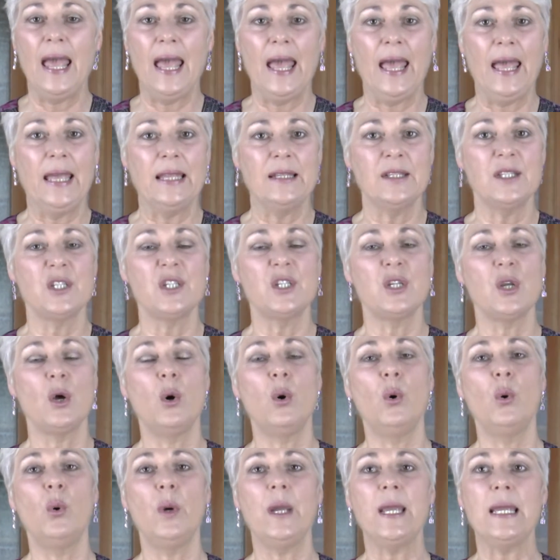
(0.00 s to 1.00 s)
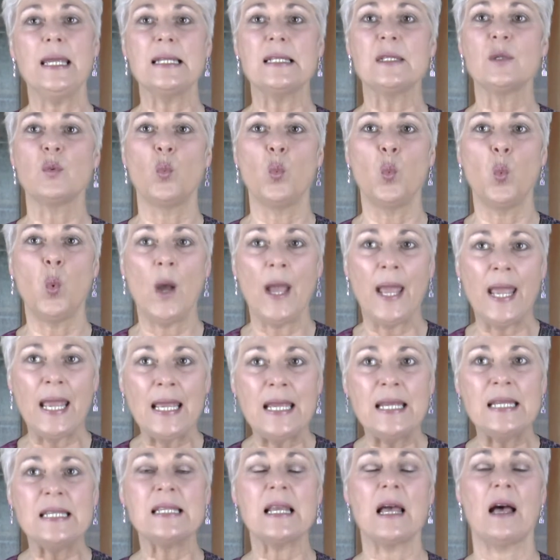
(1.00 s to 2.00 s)
And so its
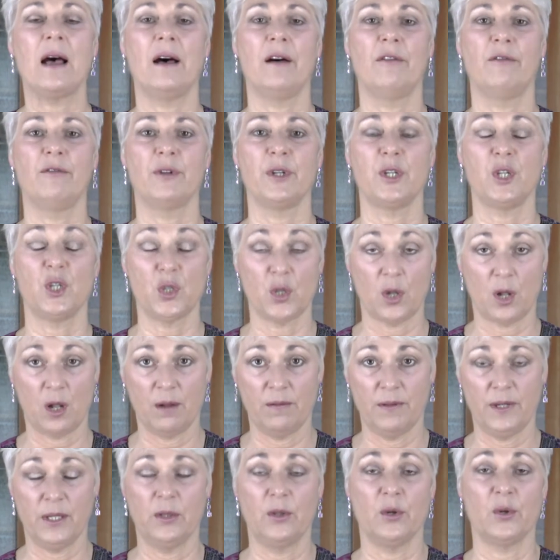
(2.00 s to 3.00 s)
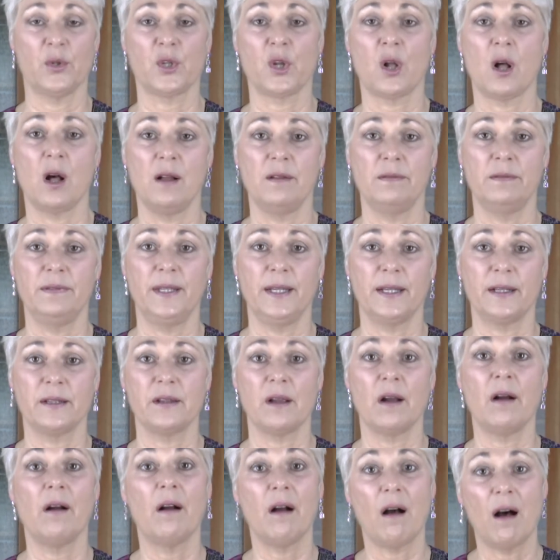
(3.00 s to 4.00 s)
ways of resolving those conflicts
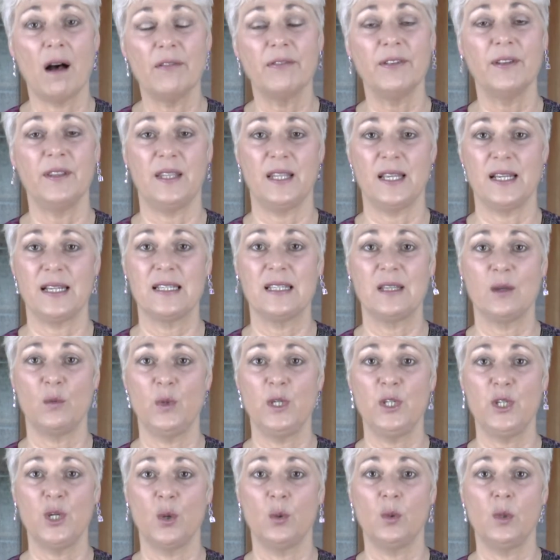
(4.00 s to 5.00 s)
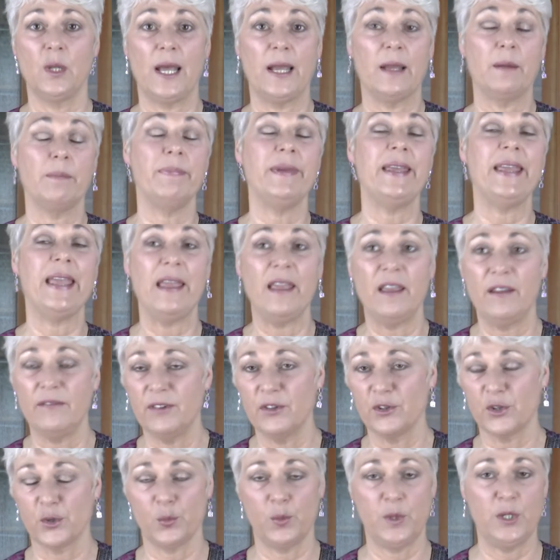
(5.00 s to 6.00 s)
are often things that we don't like,
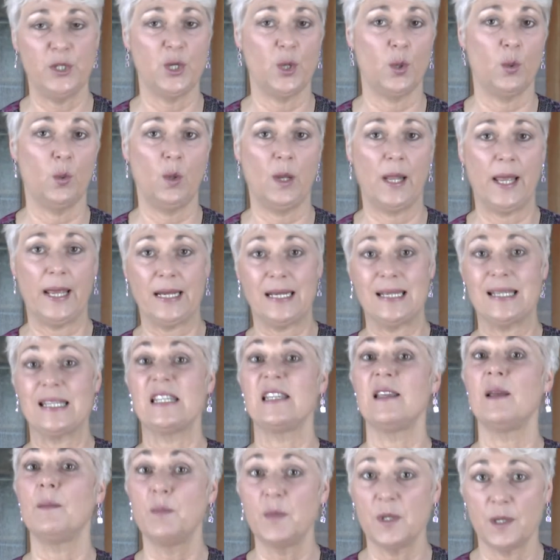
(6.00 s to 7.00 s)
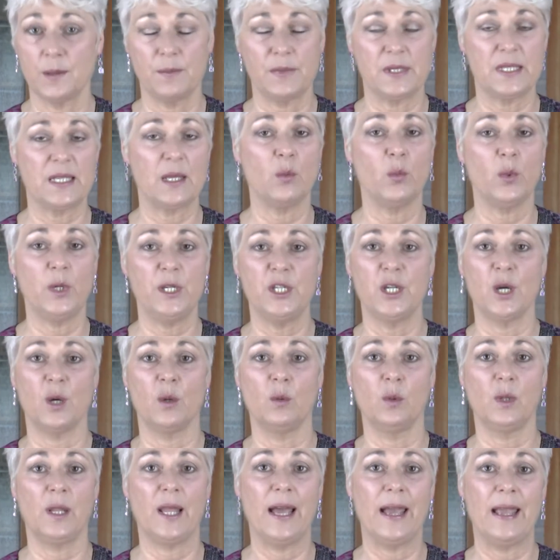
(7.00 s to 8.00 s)
behaviors we don't like, symptoms that we
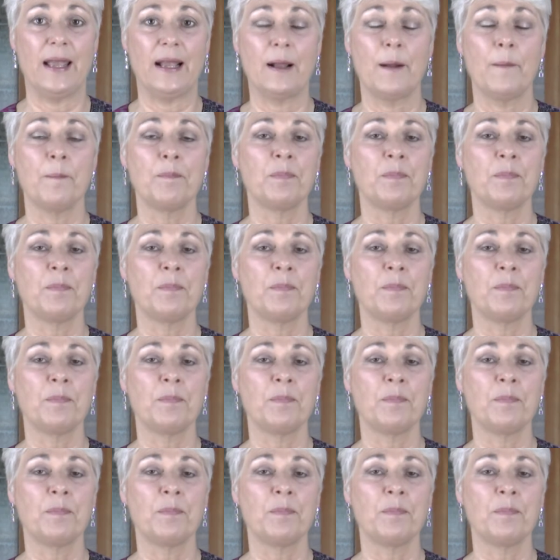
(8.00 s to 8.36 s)
don't like.